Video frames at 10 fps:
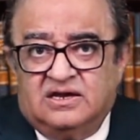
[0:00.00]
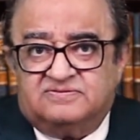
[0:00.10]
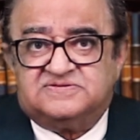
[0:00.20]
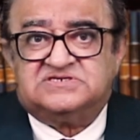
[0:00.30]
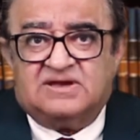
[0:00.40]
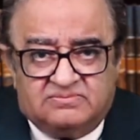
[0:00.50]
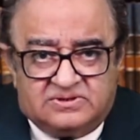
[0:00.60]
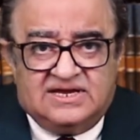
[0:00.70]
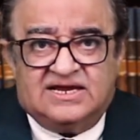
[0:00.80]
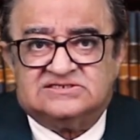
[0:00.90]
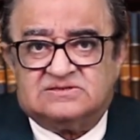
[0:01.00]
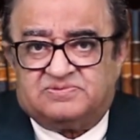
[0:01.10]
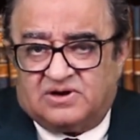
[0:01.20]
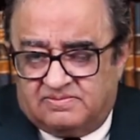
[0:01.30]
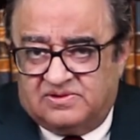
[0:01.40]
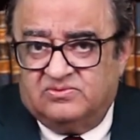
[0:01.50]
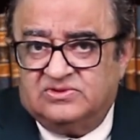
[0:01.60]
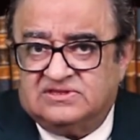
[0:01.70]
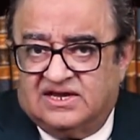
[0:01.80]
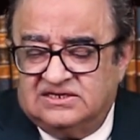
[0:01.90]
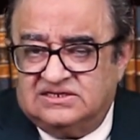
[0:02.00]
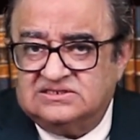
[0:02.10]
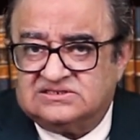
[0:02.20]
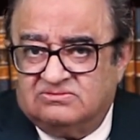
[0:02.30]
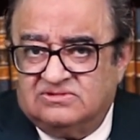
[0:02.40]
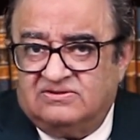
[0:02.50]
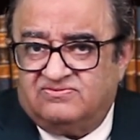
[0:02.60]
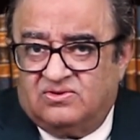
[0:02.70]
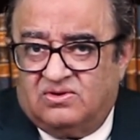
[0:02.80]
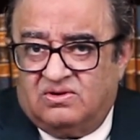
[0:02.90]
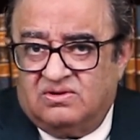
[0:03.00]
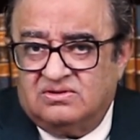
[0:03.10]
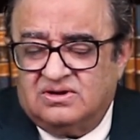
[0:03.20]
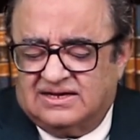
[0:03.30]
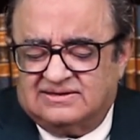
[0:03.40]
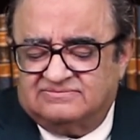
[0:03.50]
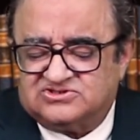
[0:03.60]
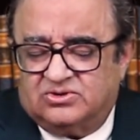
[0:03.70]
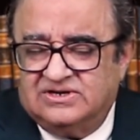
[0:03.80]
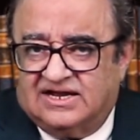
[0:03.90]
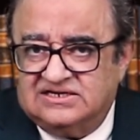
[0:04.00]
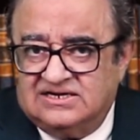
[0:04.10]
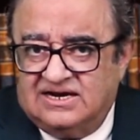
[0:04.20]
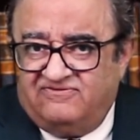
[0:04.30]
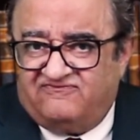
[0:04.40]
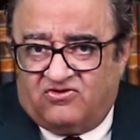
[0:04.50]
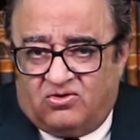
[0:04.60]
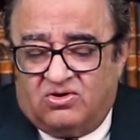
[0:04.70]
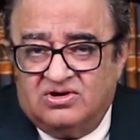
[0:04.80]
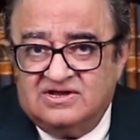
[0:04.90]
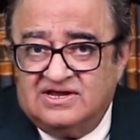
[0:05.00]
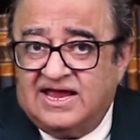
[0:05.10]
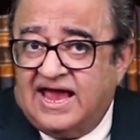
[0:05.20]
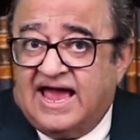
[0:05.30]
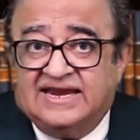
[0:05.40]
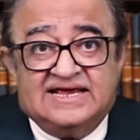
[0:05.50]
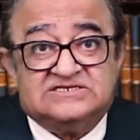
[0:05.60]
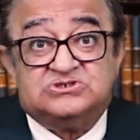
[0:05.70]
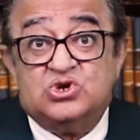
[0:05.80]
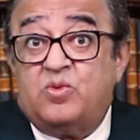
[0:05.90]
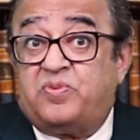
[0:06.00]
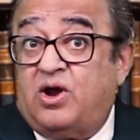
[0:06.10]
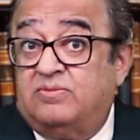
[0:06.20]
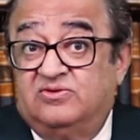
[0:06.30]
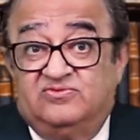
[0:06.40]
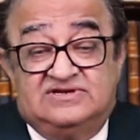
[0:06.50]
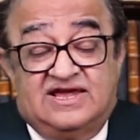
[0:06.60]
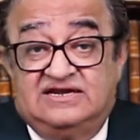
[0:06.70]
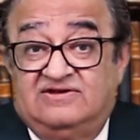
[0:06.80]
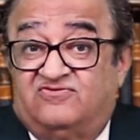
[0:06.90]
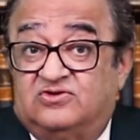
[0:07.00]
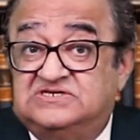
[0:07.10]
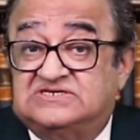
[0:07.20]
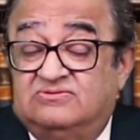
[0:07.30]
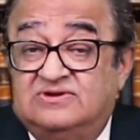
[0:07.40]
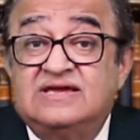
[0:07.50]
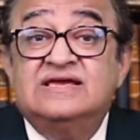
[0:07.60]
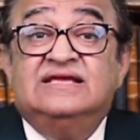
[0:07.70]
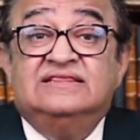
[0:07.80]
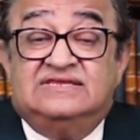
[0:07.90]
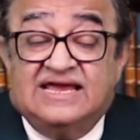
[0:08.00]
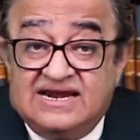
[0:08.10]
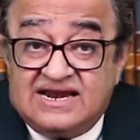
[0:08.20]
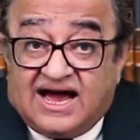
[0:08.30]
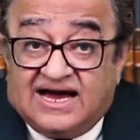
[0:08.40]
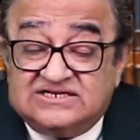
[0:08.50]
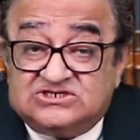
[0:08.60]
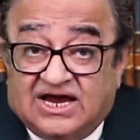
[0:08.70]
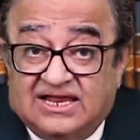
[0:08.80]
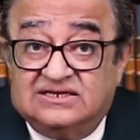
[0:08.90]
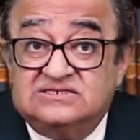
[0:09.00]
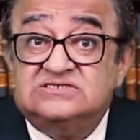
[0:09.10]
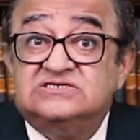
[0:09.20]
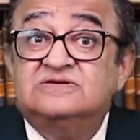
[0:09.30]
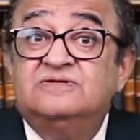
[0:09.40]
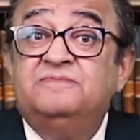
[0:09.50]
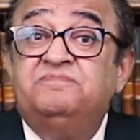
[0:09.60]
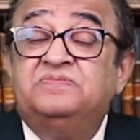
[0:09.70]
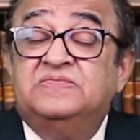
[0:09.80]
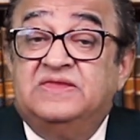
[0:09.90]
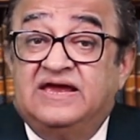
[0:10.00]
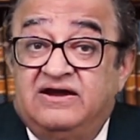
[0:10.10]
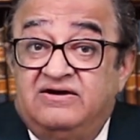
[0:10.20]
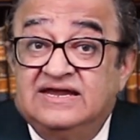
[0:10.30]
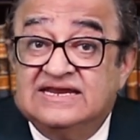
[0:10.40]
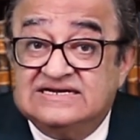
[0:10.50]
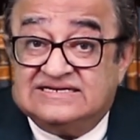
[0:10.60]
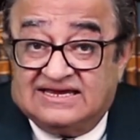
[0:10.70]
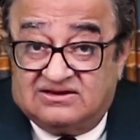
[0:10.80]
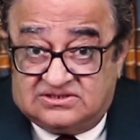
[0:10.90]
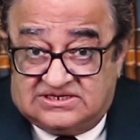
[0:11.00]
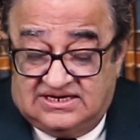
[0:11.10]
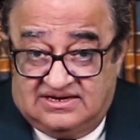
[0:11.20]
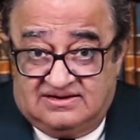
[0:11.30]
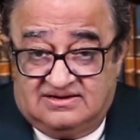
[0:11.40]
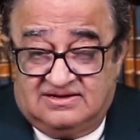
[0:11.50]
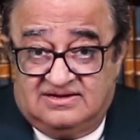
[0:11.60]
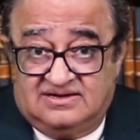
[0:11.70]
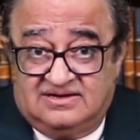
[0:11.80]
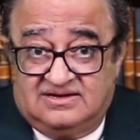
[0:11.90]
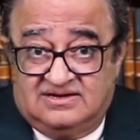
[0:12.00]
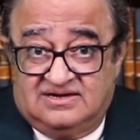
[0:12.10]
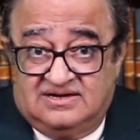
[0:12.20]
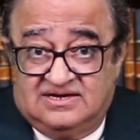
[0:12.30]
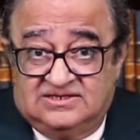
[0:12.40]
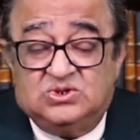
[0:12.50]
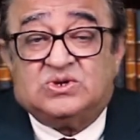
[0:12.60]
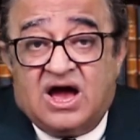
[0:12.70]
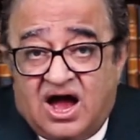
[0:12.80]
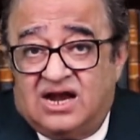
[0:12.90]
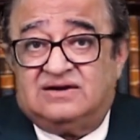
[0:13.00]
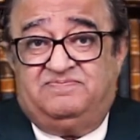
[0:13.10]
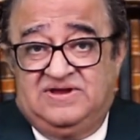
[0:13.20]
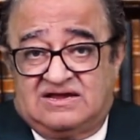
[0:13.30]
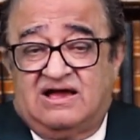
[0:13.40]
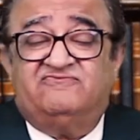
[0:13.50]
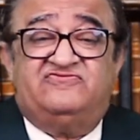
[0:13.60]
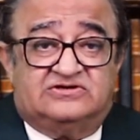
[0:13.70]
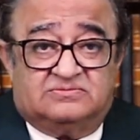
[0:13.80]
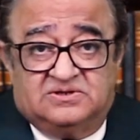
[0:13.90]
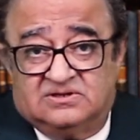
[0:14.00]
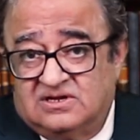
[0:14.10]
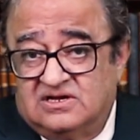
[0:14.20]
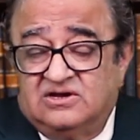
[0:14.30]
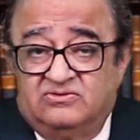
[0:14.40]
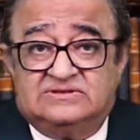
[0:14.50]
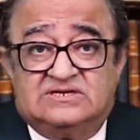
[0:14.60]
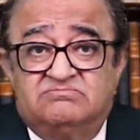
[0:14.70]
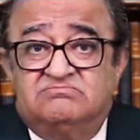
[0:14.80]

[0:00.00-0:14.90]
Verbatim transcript: if somebody has a problem with 1974, uh, I'm sorry, 1984, and has no problem with 1947, then I challenge their integrity. You can't be comfortable with a